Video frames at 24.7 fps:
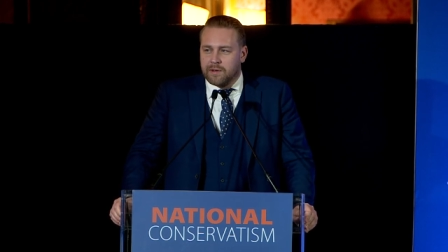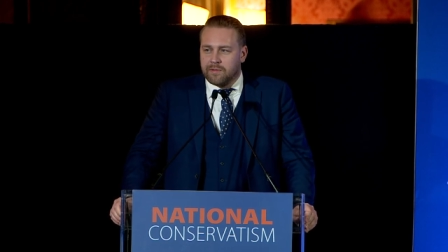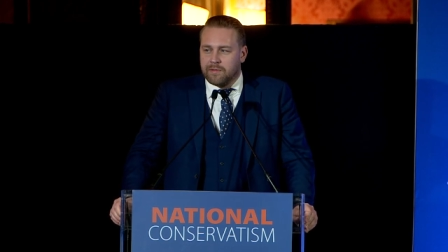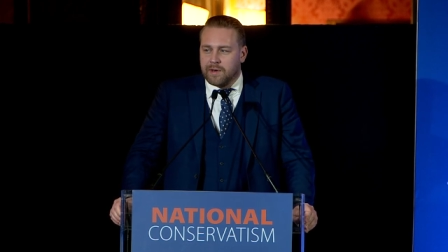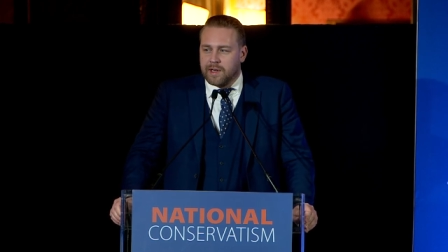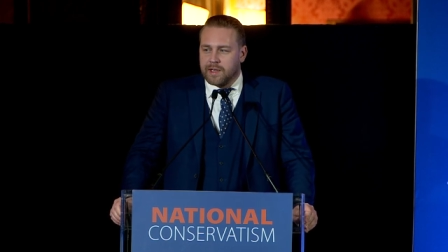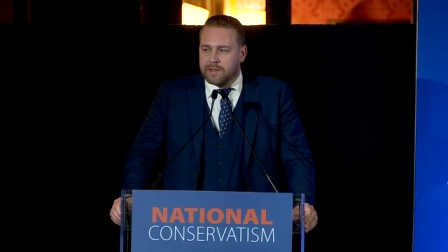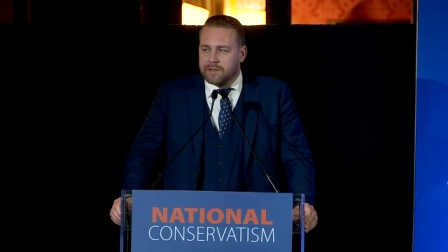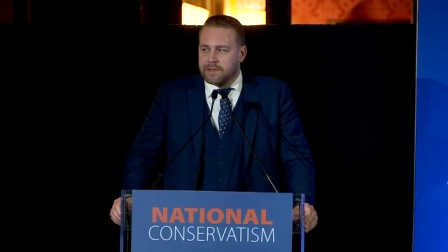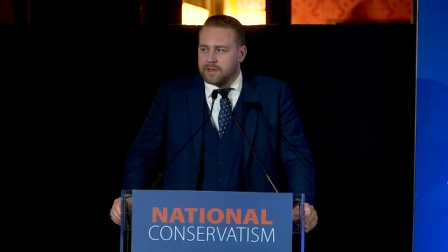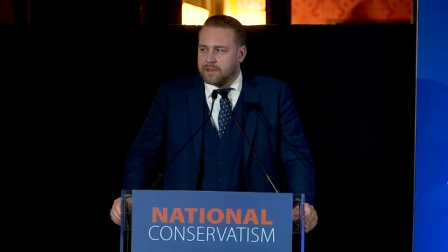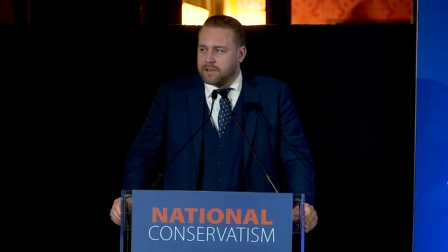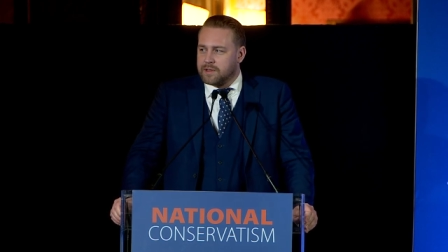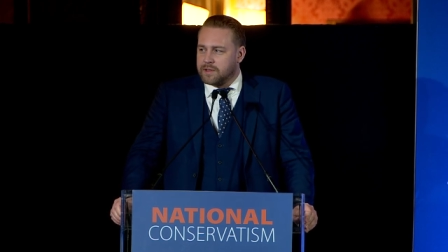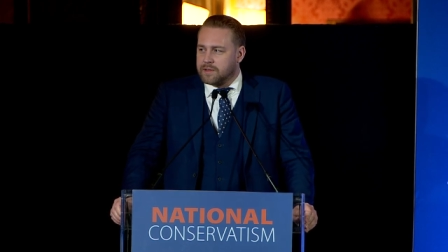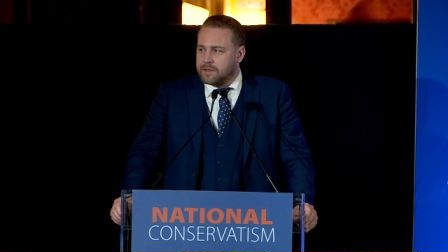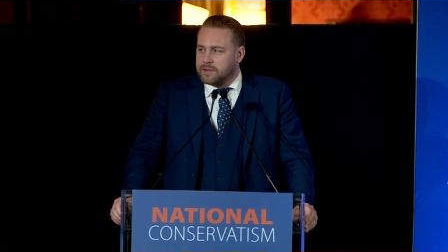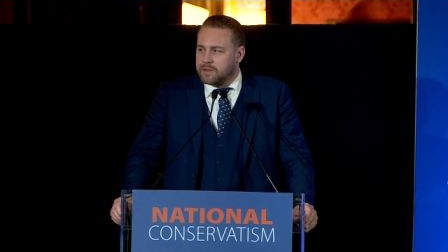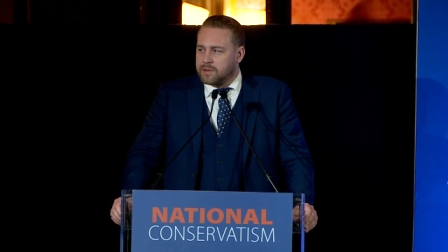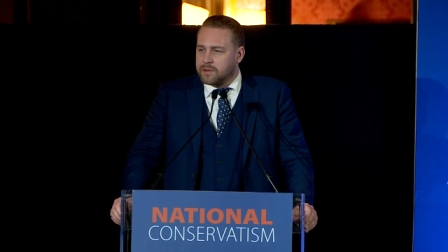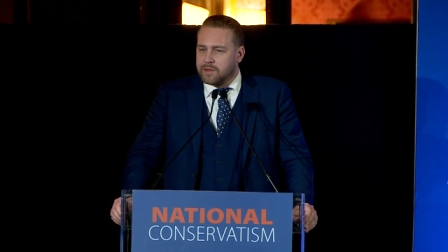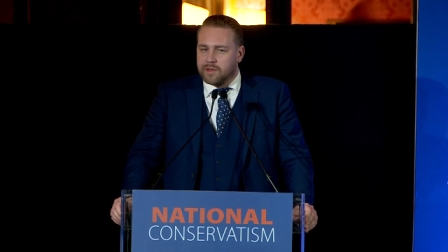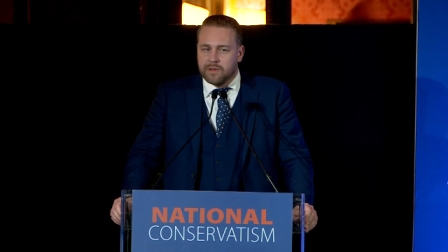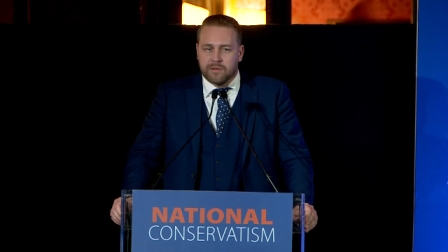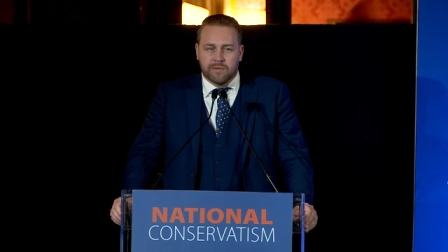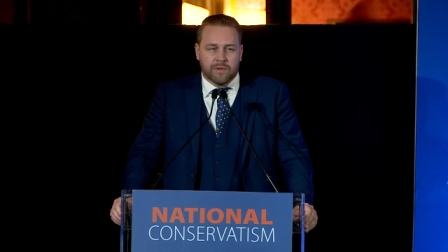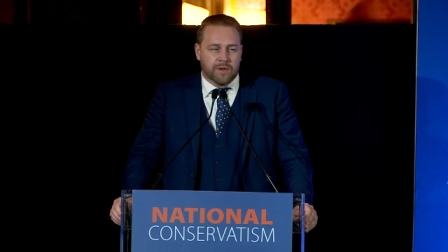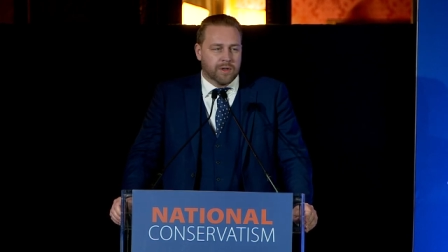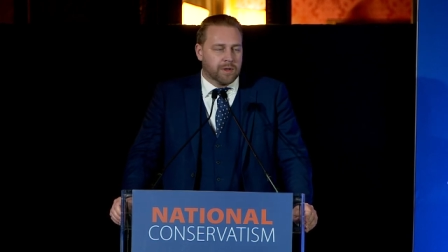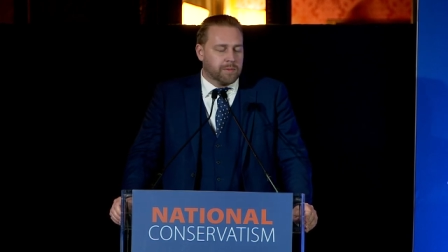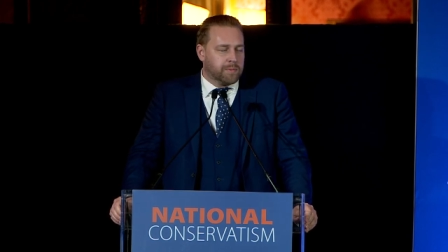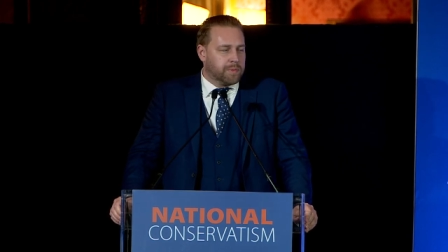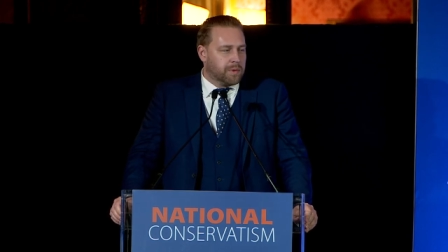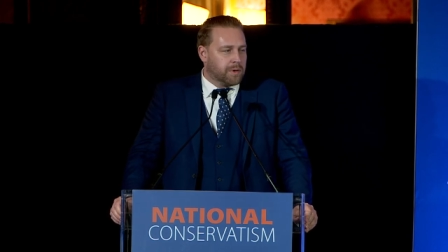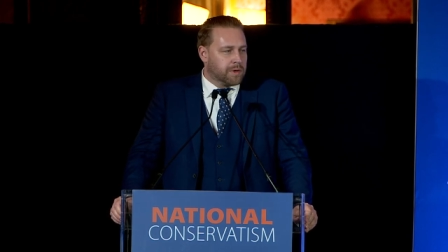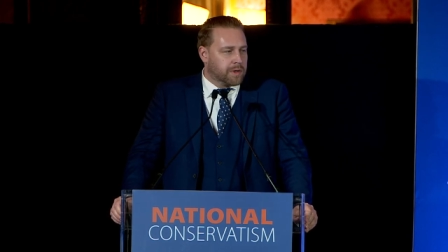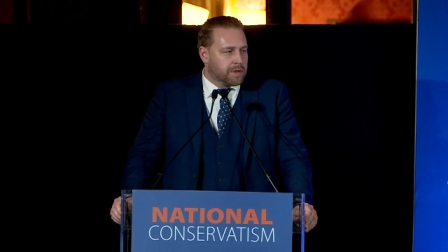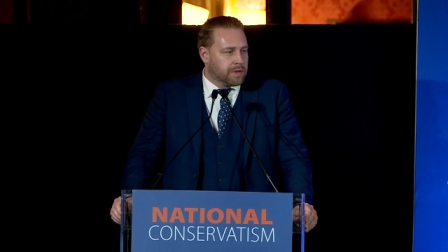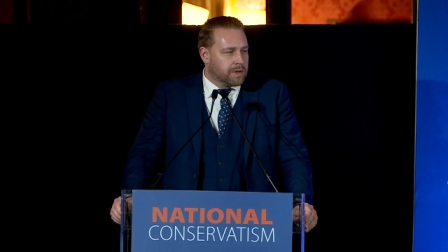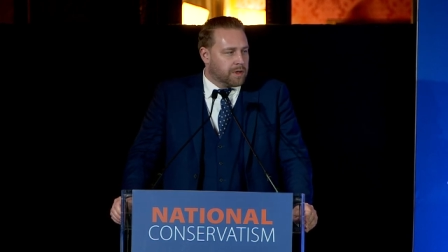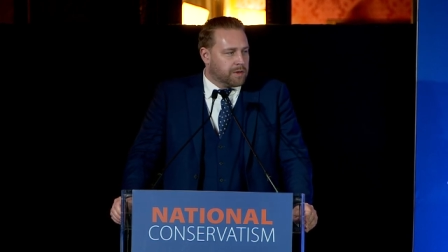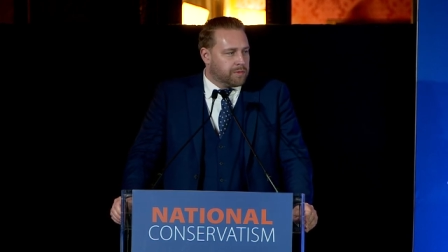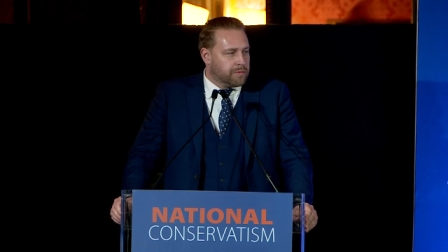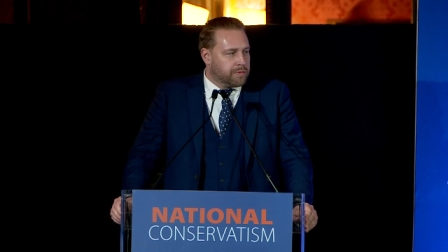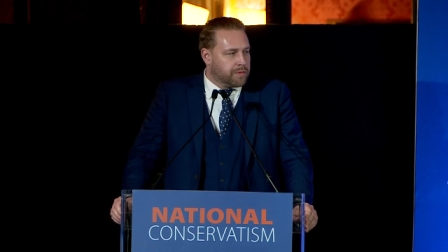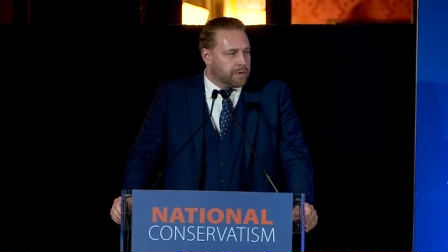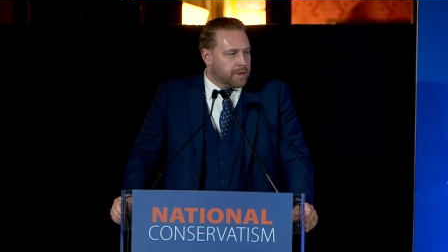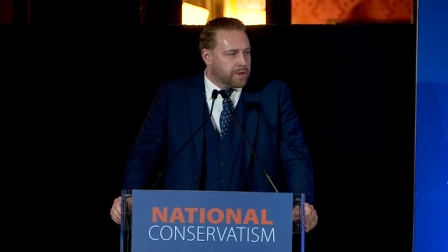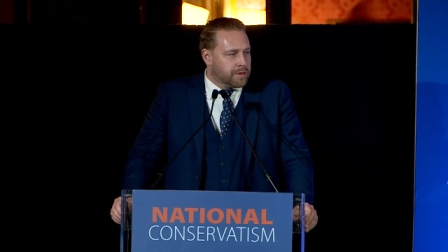invited to this very important
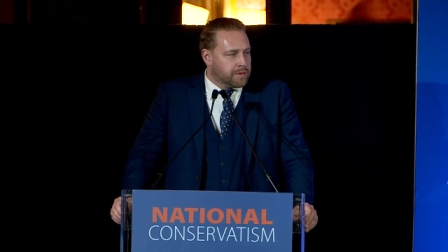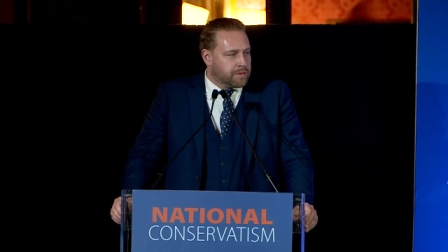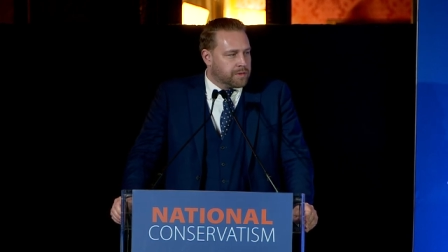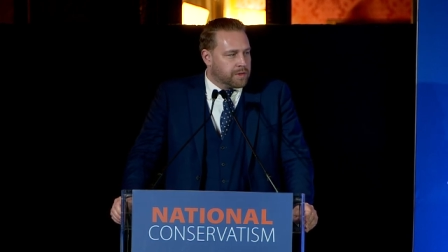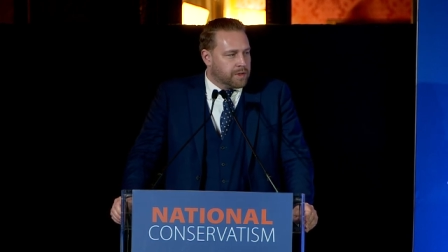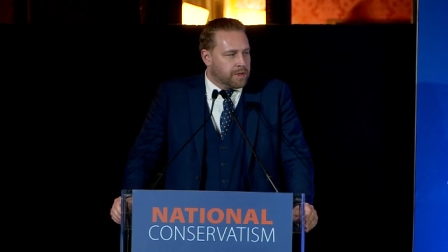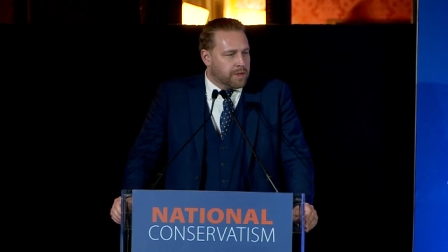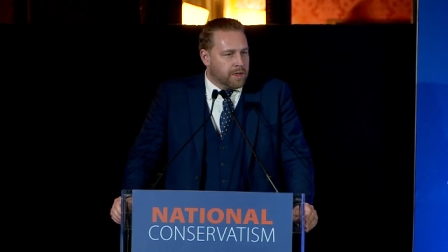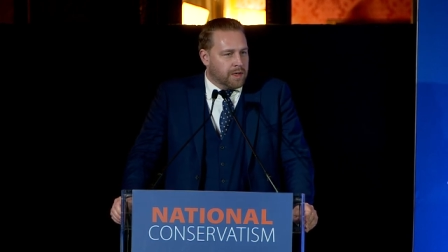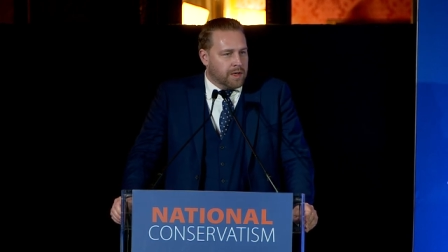conference